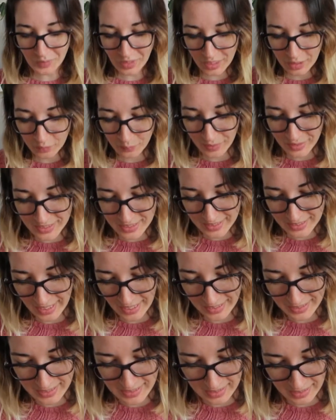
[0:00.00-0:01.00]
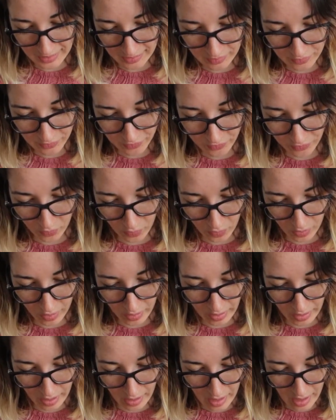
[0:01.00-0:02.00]
It was a test knit
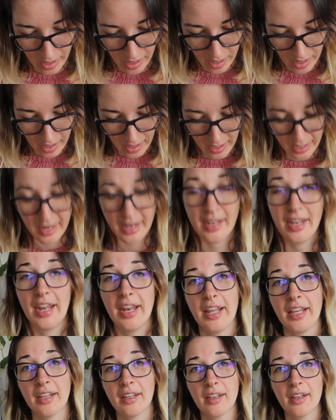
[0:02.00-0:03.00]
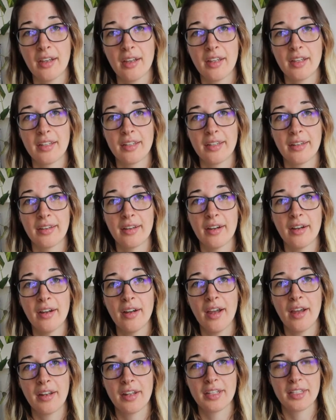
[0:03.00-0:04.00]
for Knitting
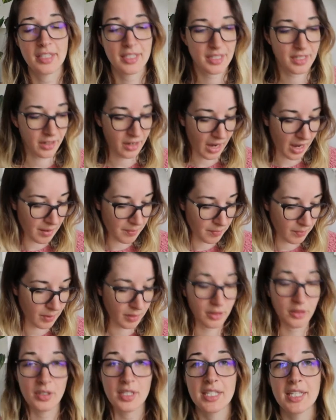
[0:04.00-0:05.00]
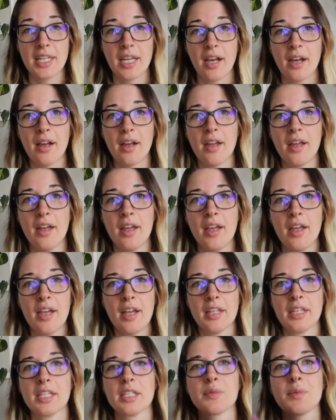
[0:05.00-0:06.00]
Deer on Instagram, Lucia.
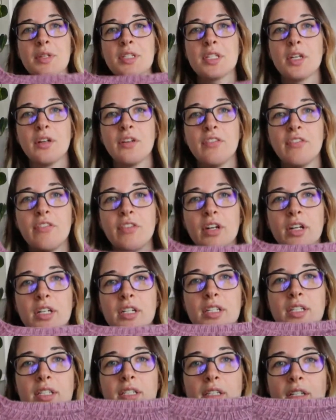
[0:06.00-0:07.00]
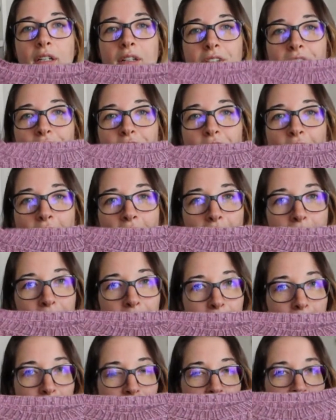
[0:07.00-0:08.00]
This was her first top